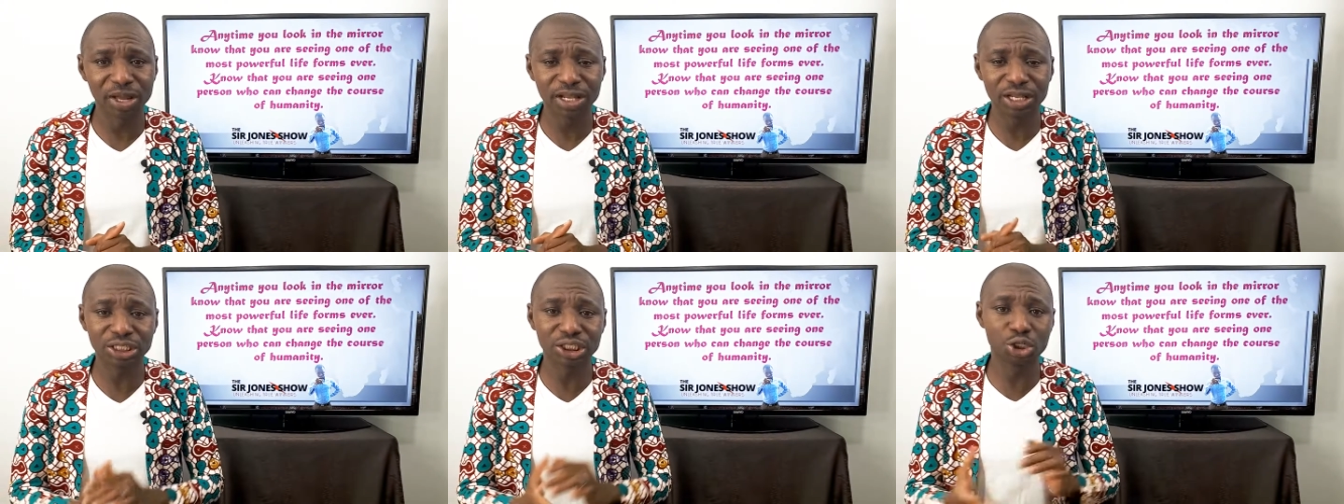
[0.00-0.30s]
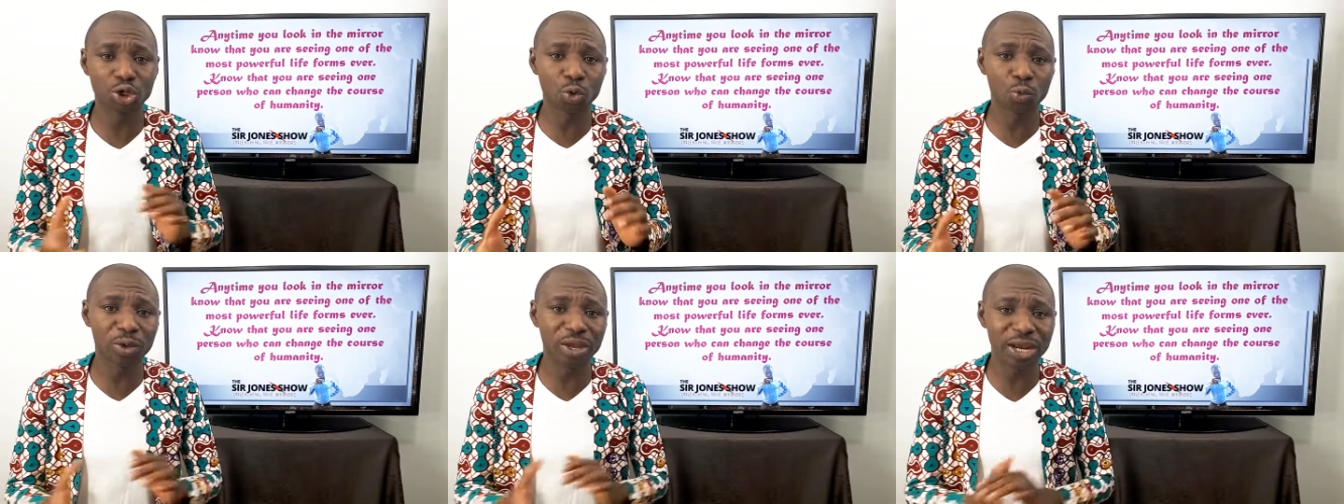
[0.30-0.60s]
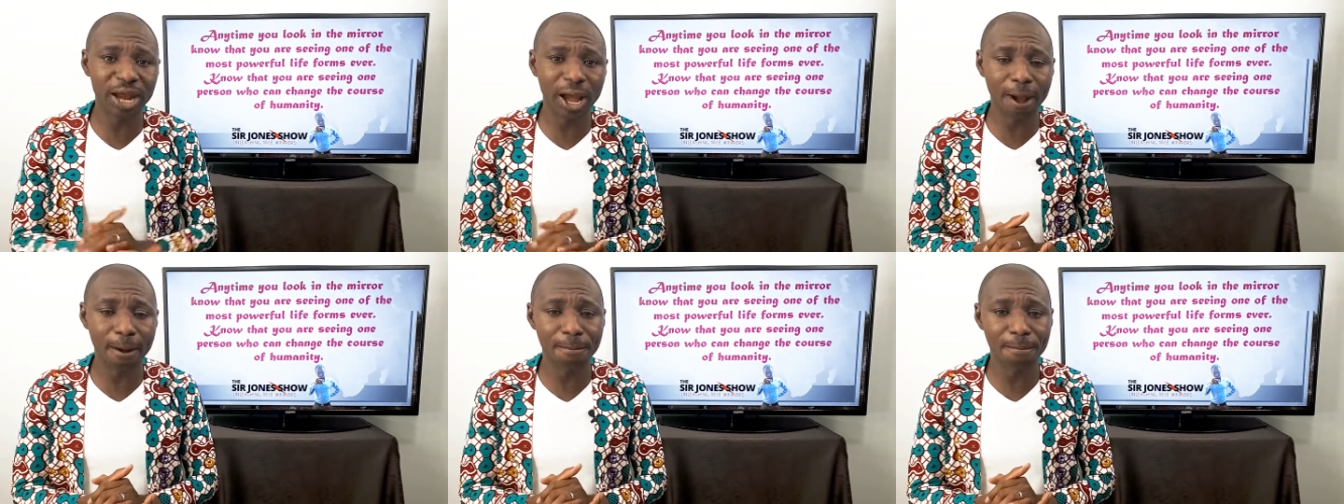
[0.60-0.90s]
the true
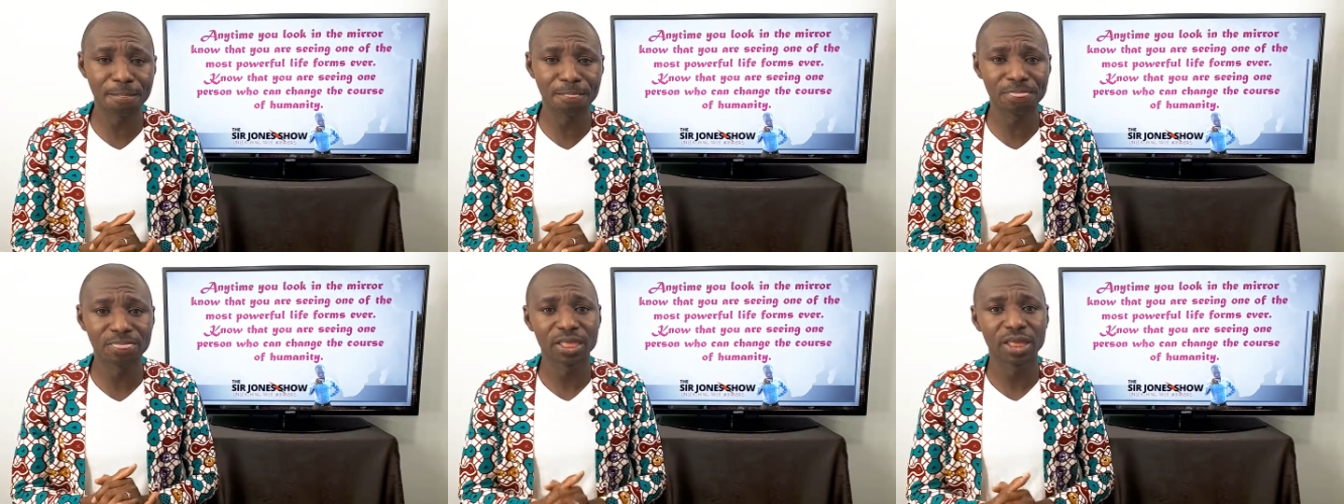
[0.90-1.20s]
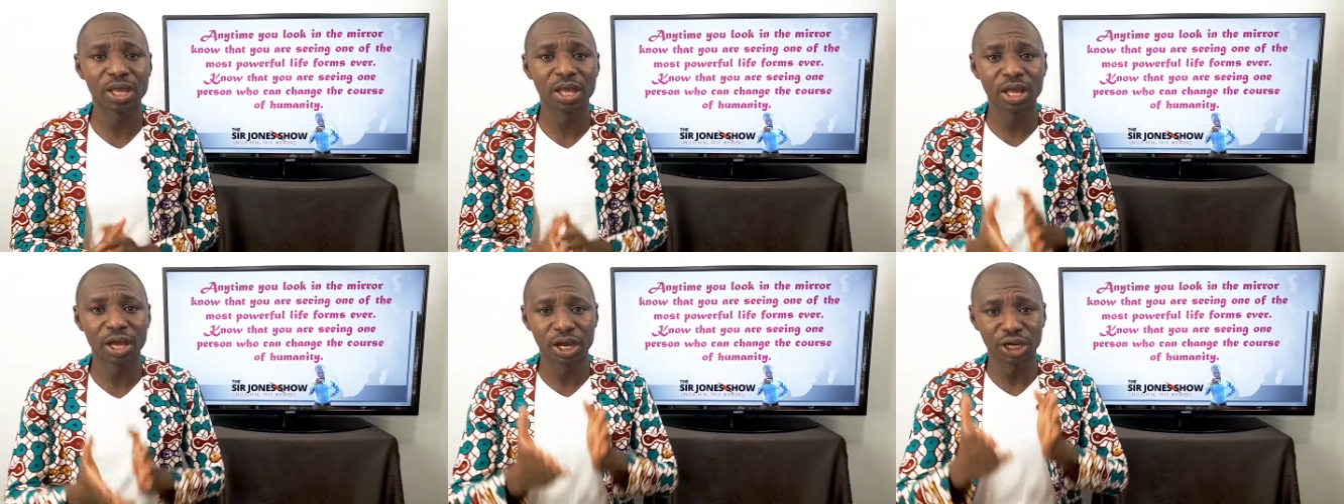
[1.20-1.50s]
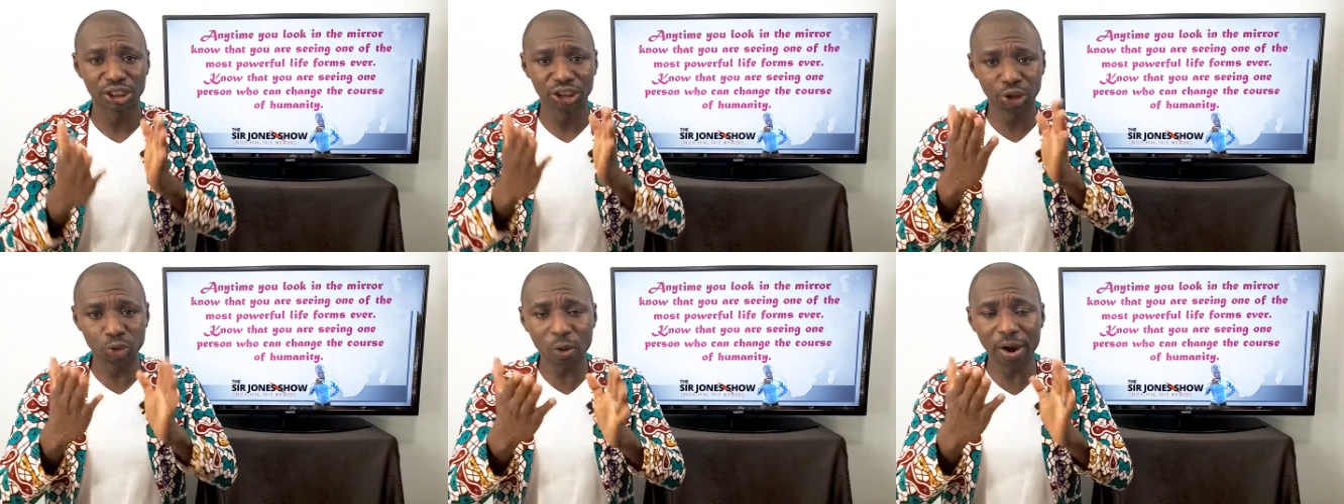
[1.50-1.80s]
winner
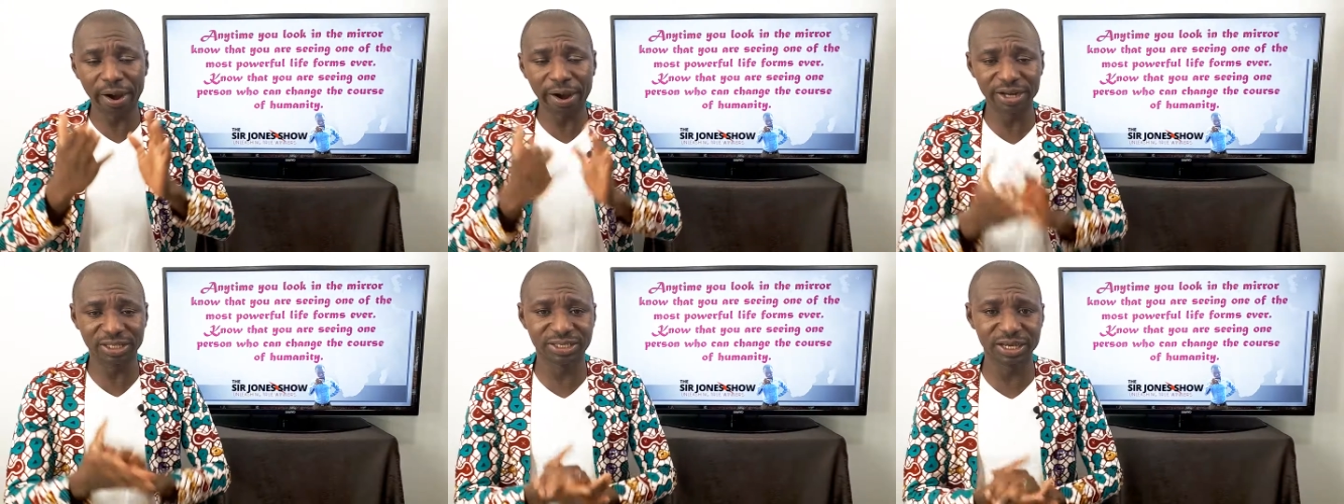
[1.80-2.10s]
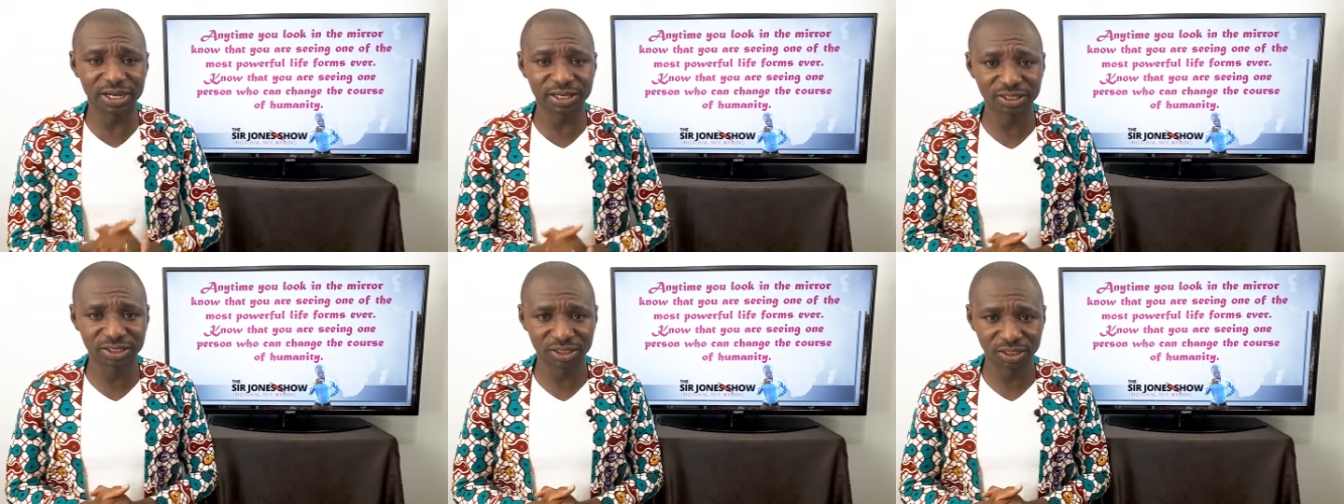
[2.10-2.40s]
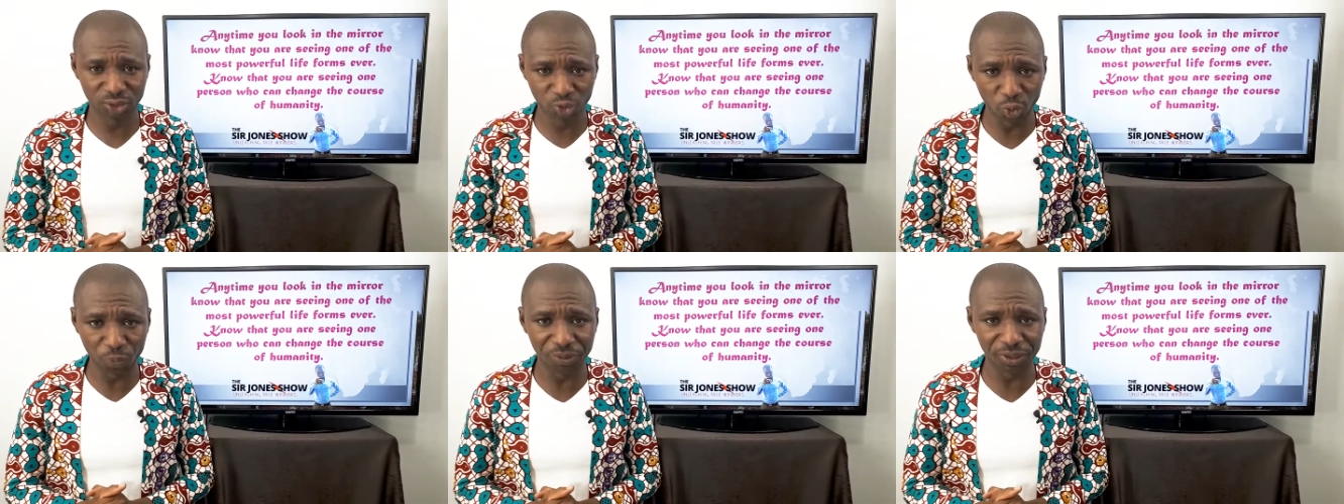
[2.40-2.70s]
you are
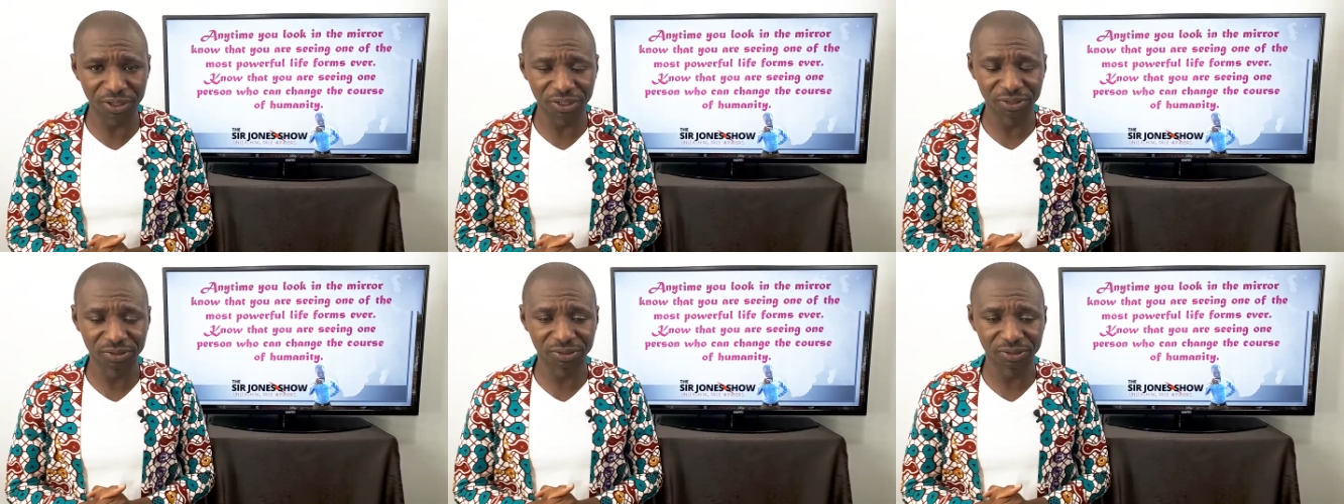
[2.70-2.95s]
created to be.